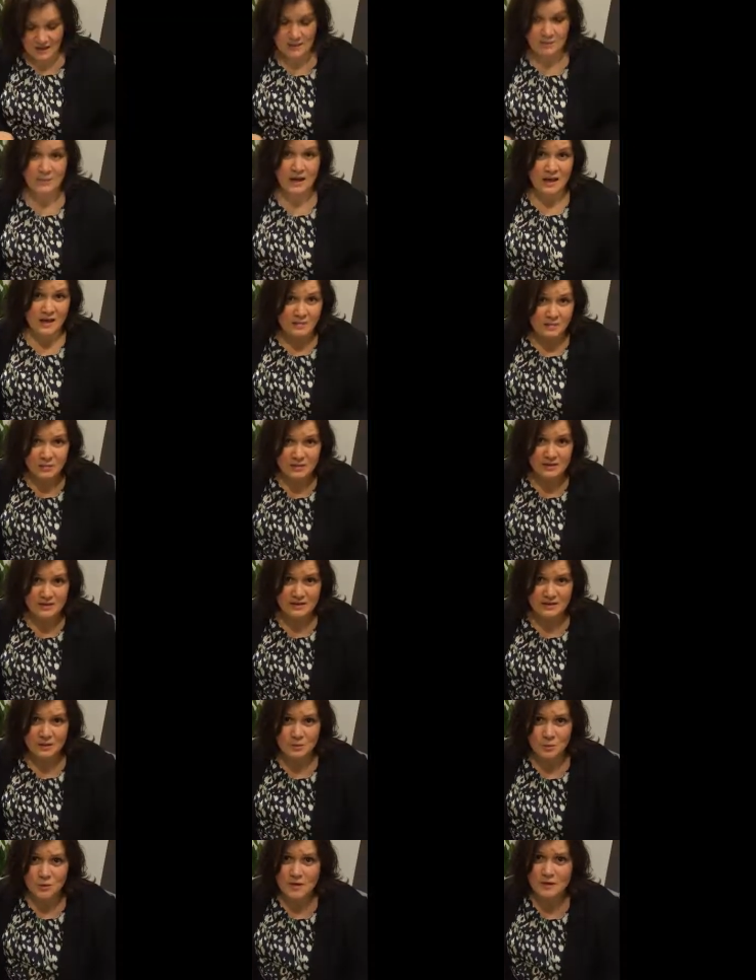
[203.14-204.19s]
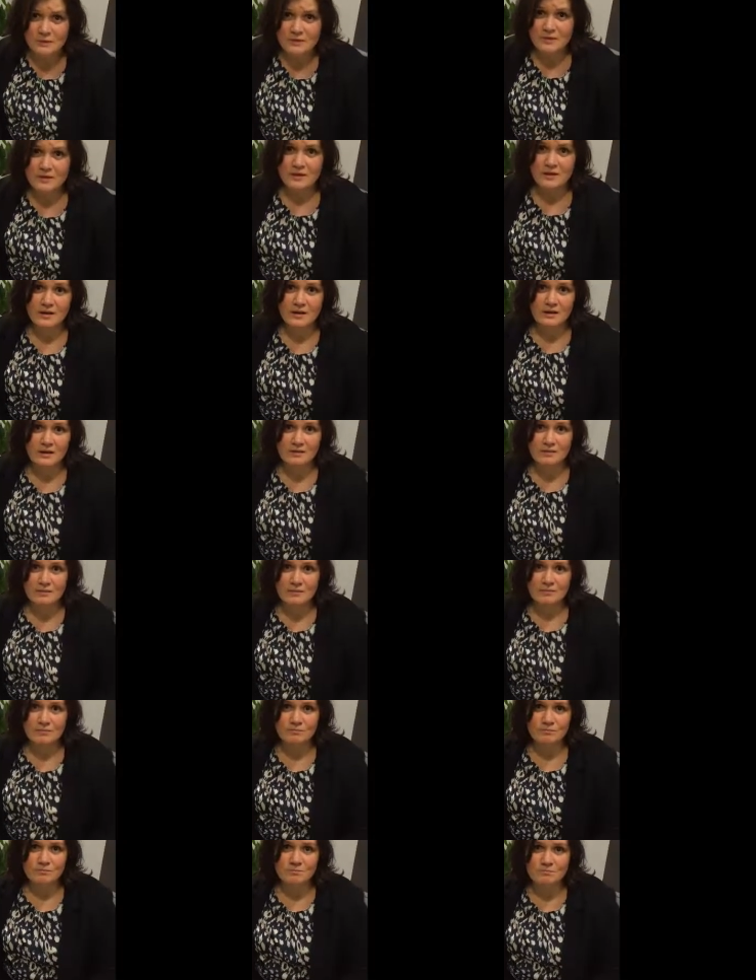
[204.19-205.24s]
In my opinion, one of the
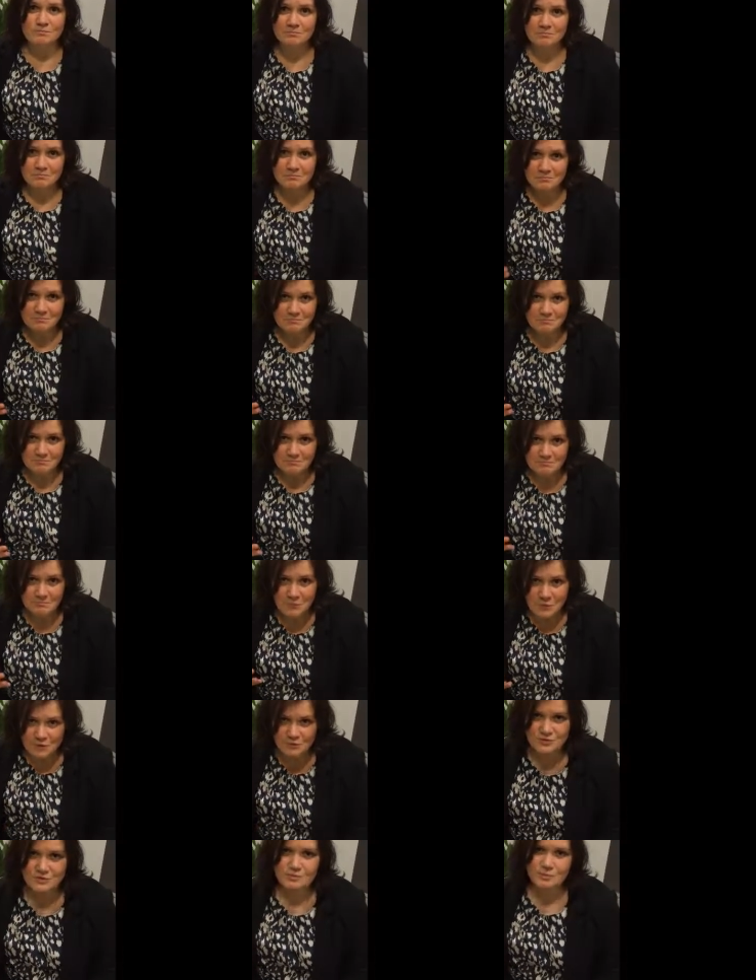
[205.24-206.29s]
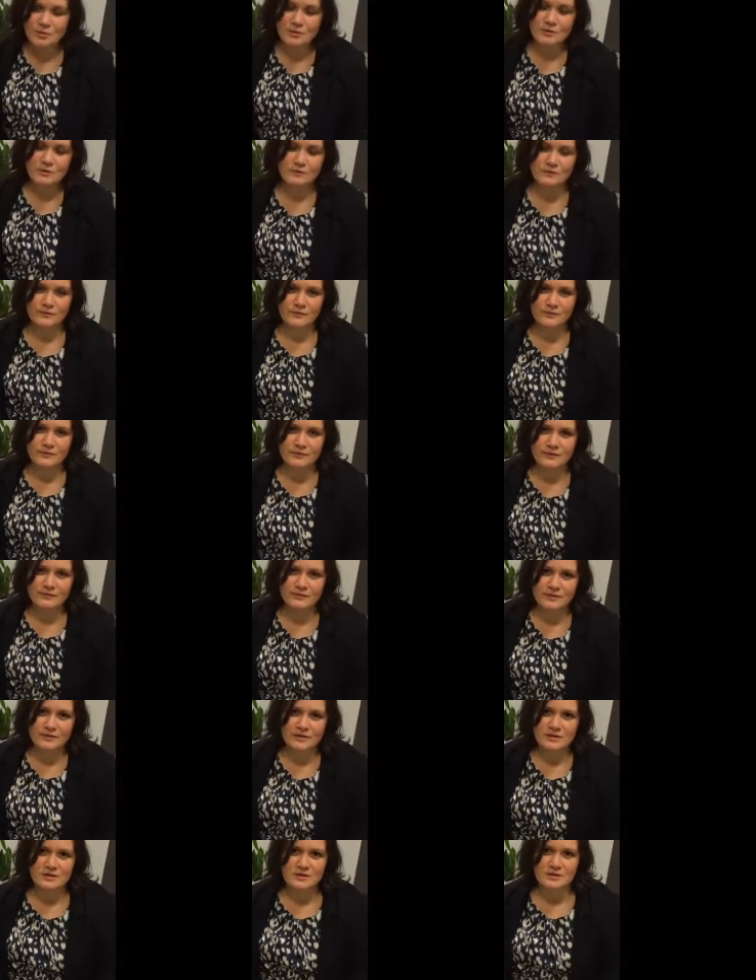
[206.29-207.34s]
mm, most beautiful
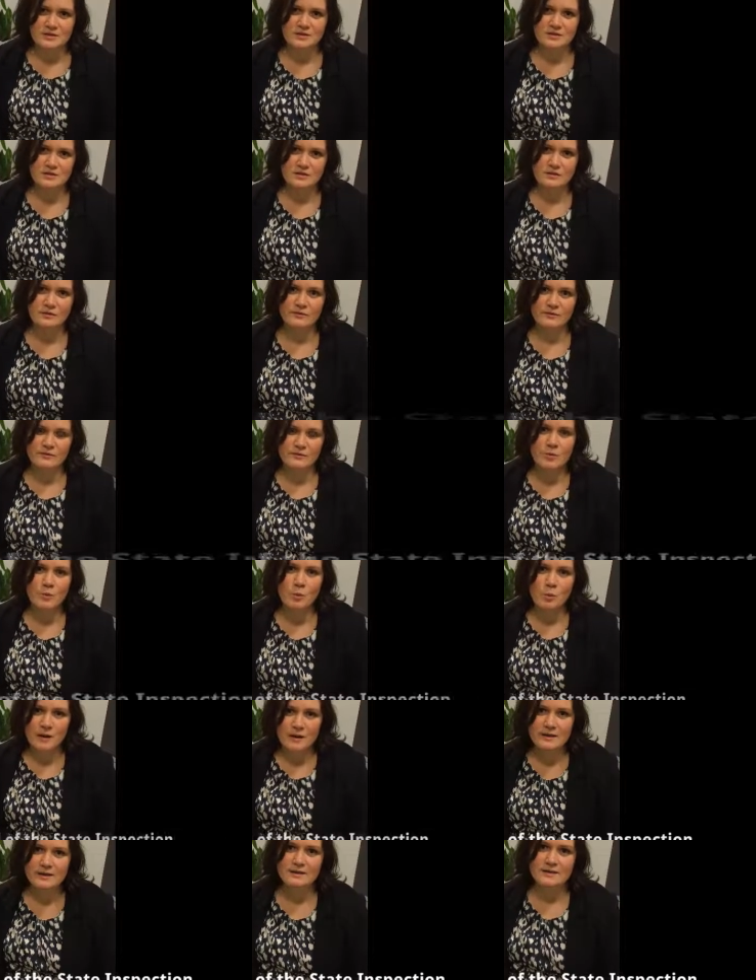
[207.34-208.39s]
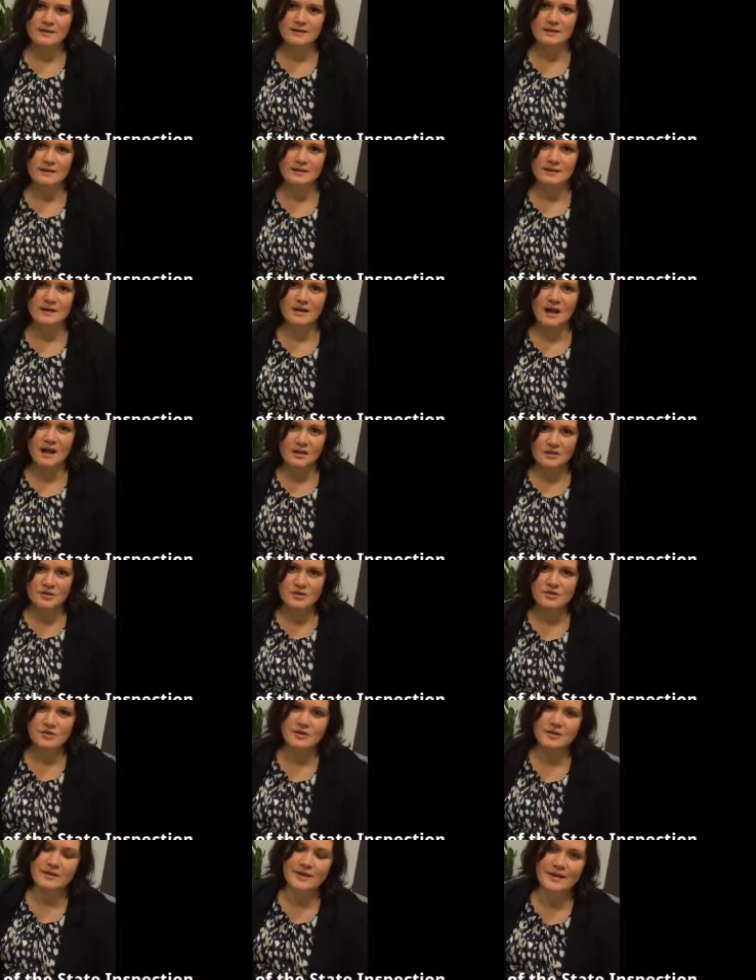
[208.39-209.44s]
definitions of what uh,
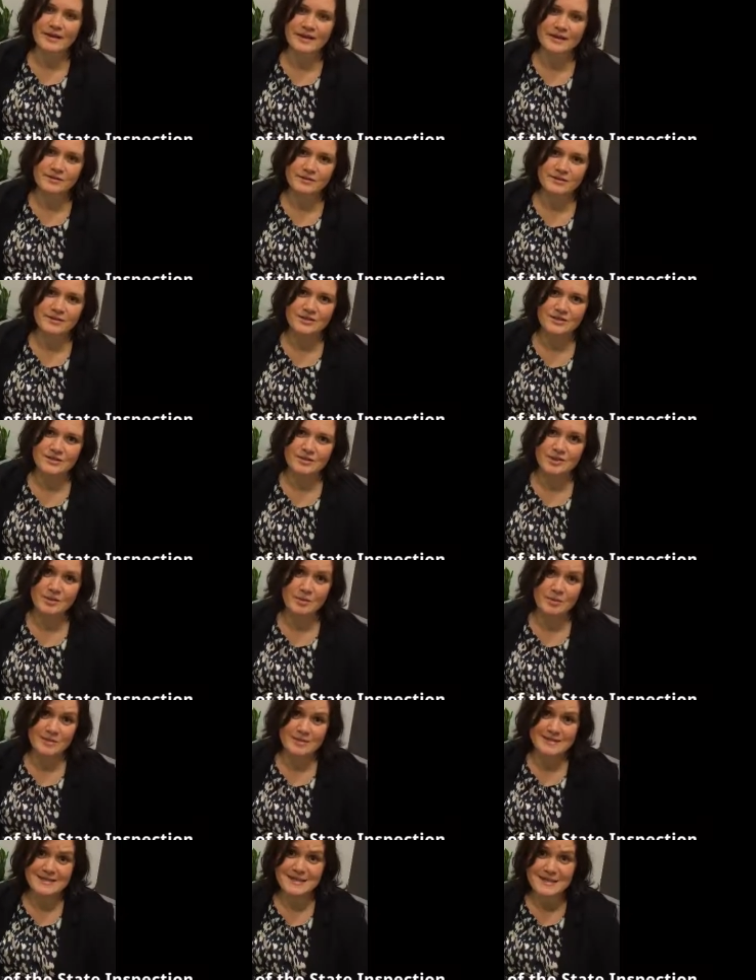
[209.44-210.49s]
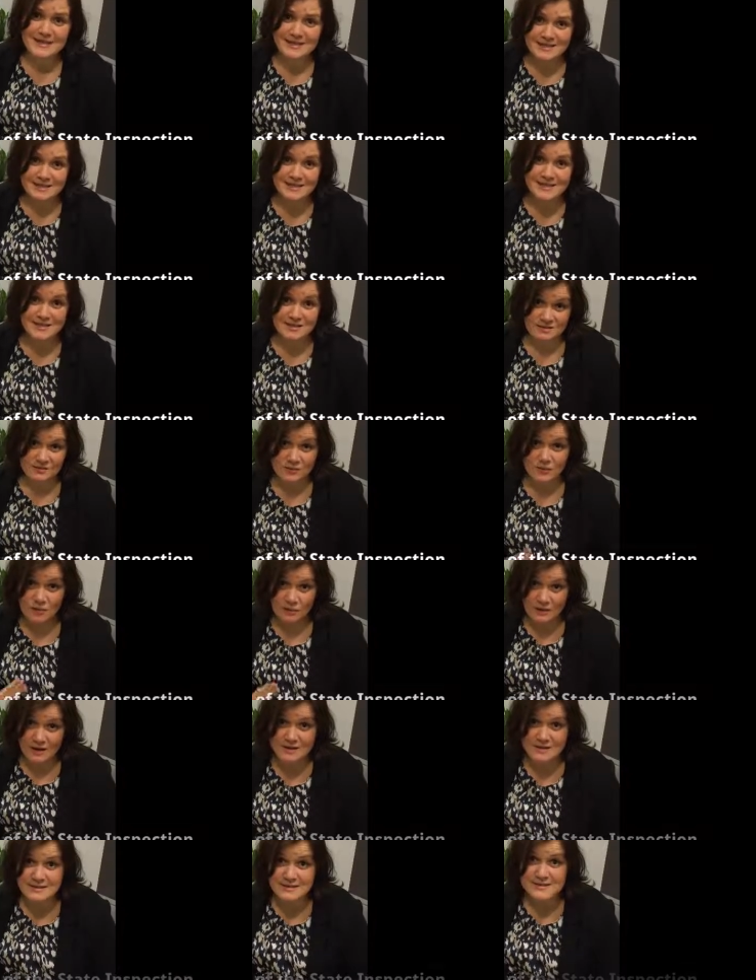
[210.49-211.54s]
cultural heritage represents for
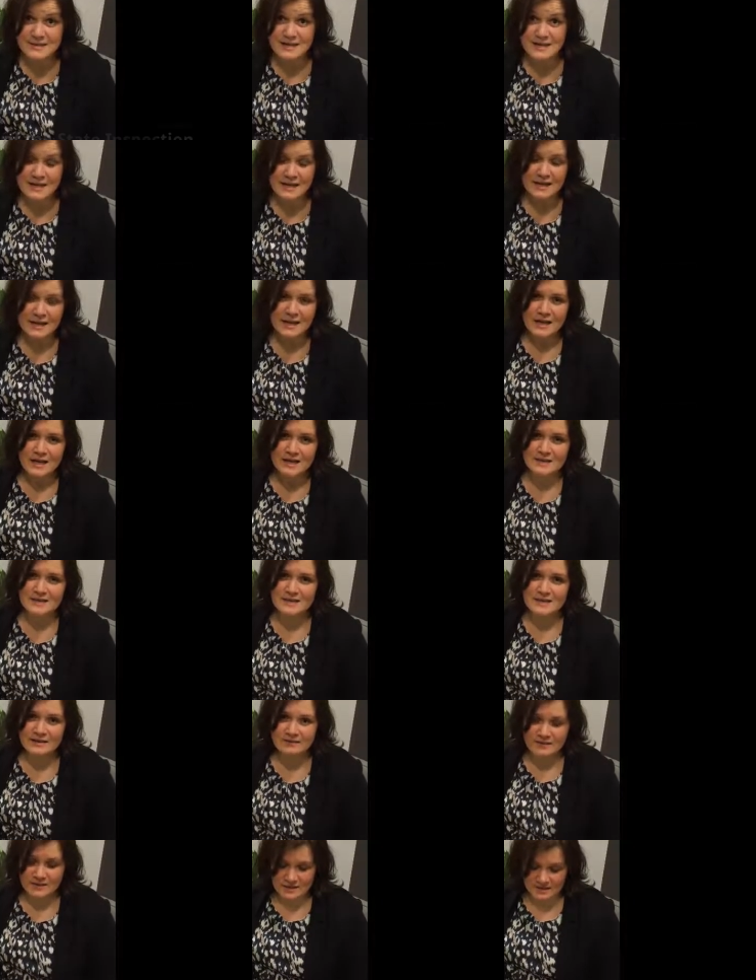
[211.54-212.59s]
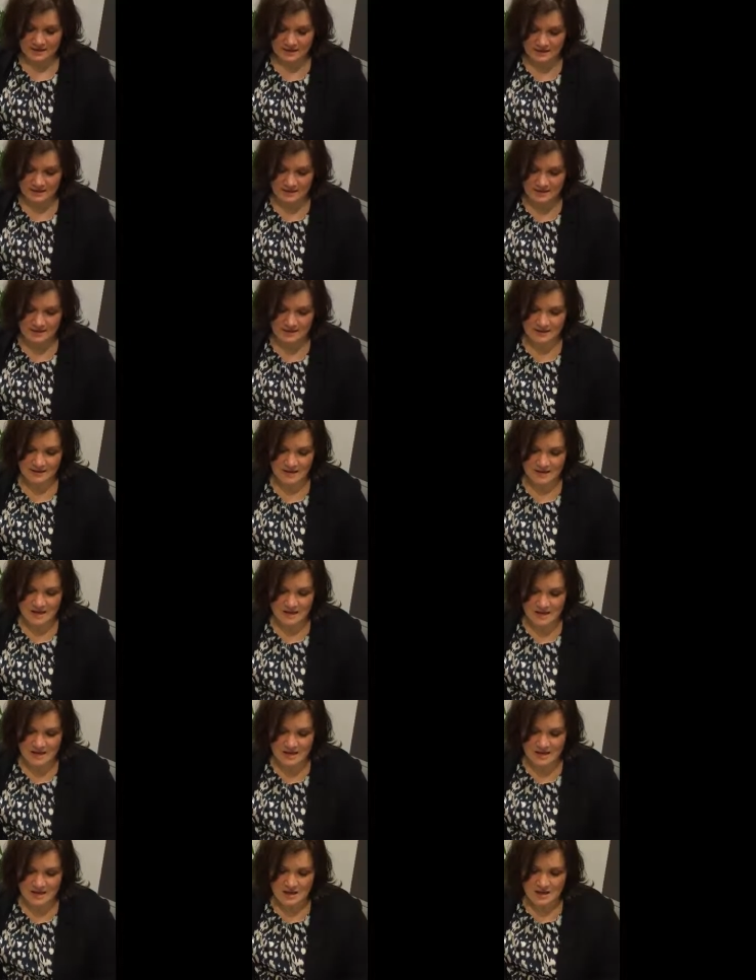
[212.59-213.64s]
us is given in the